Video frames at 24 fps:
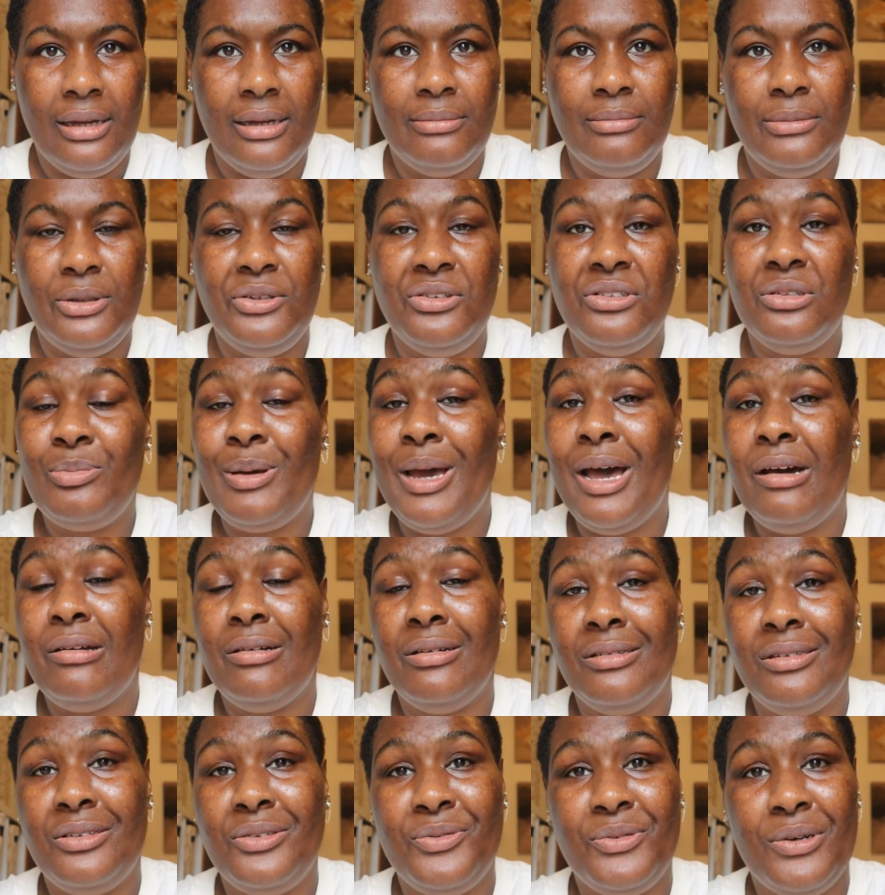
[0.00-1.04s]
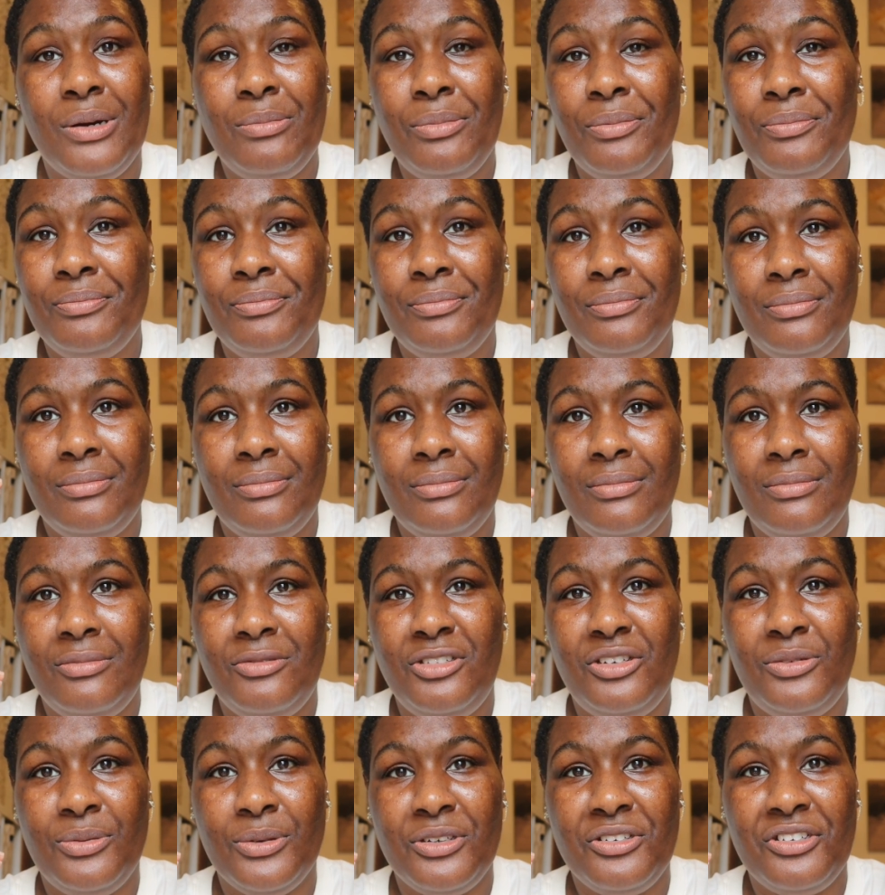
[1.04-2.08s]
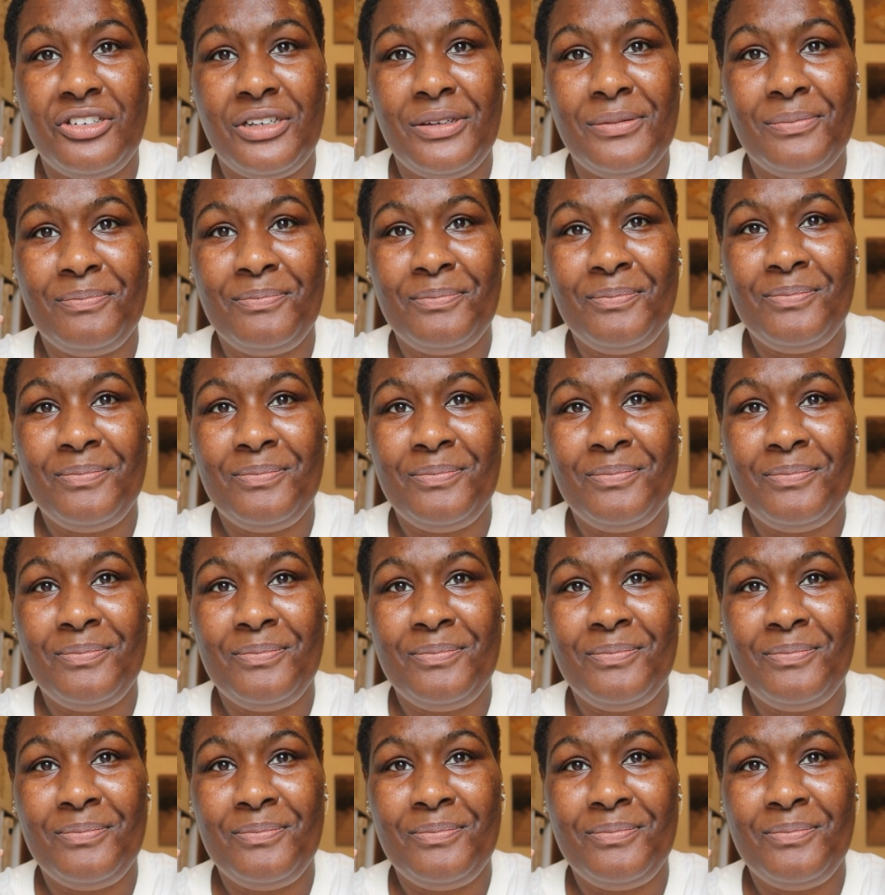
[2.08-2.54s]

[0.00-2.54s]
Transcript: loose powders from Givenchy.